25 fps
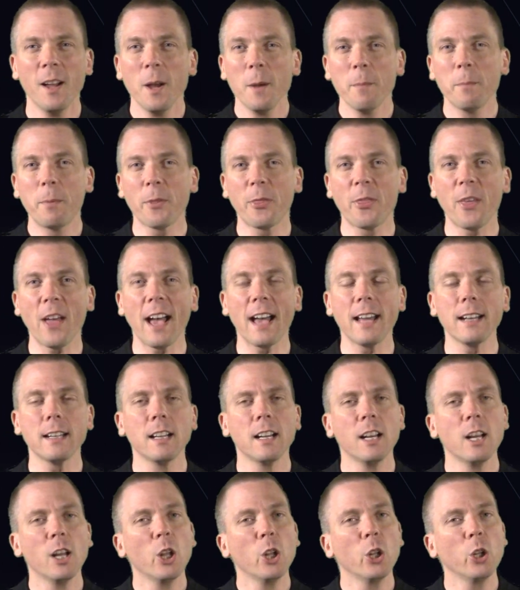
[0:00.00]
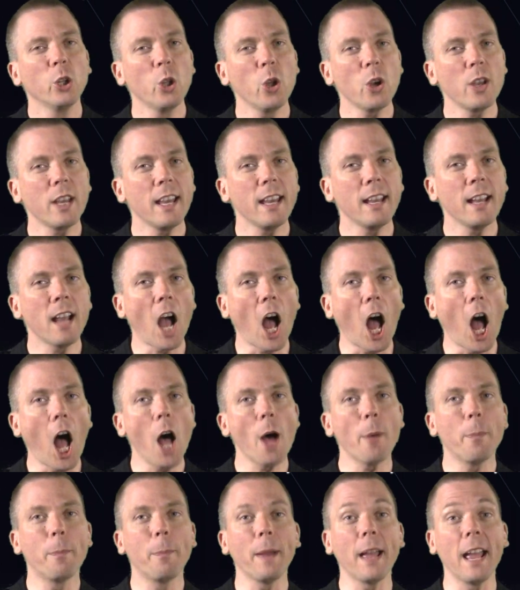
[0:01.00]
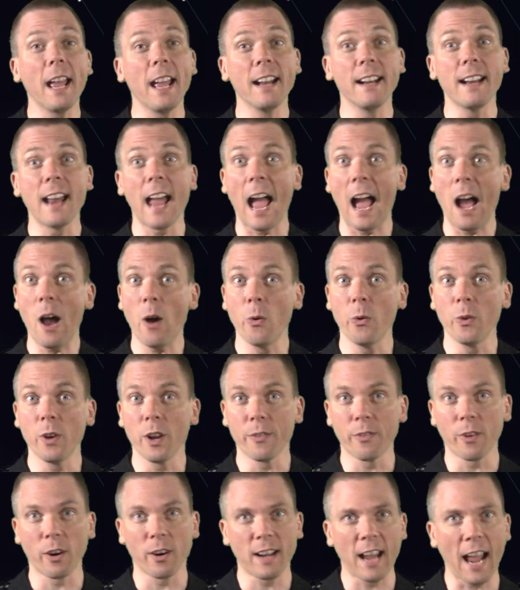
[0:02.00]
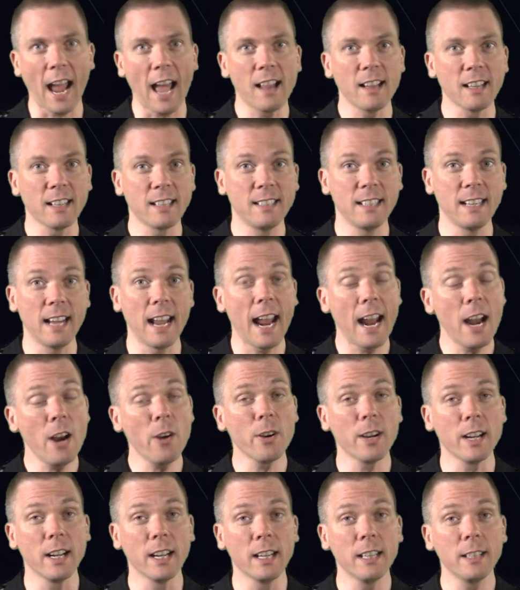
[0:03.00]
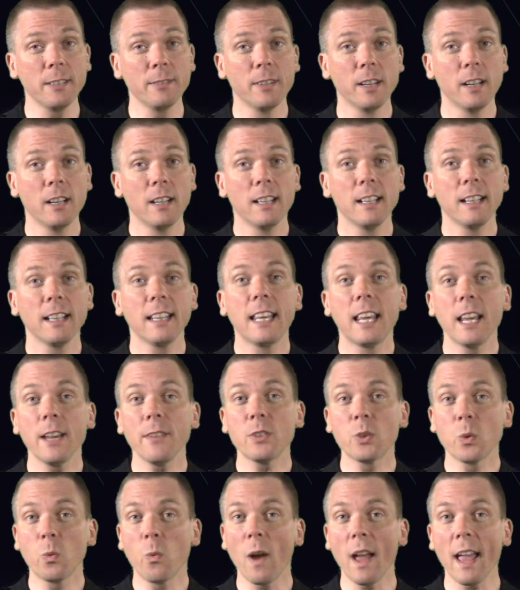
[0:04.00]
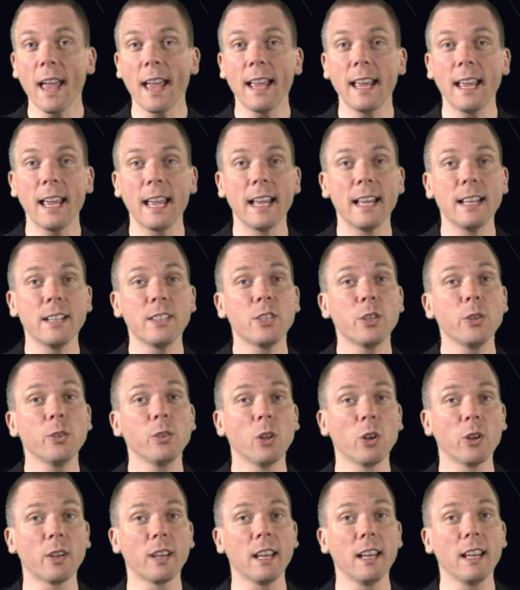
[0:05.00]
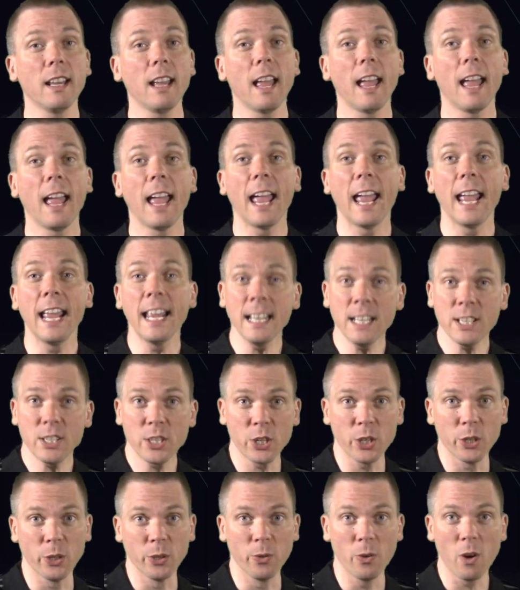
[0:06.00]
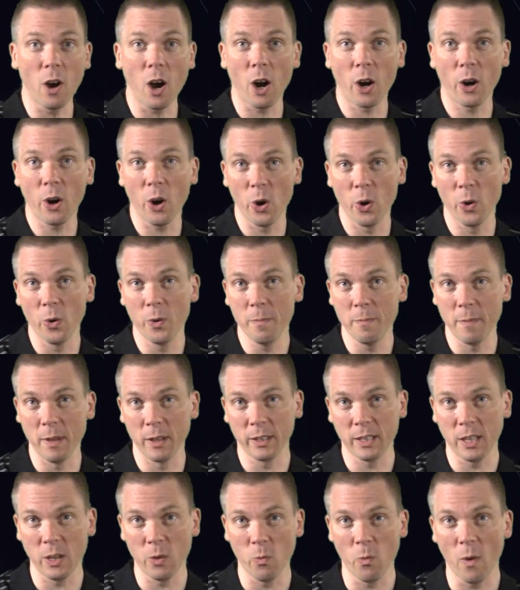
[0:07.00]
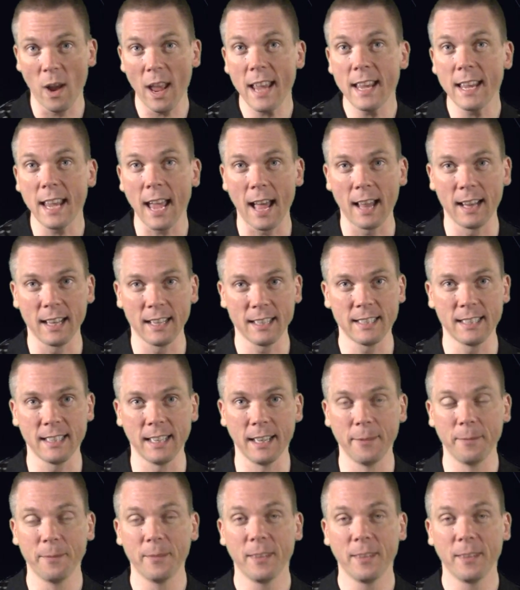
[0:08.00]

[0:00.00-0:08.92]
But that looking up and out of our galaxy area gives way into looking into our own Milky Way galaxy.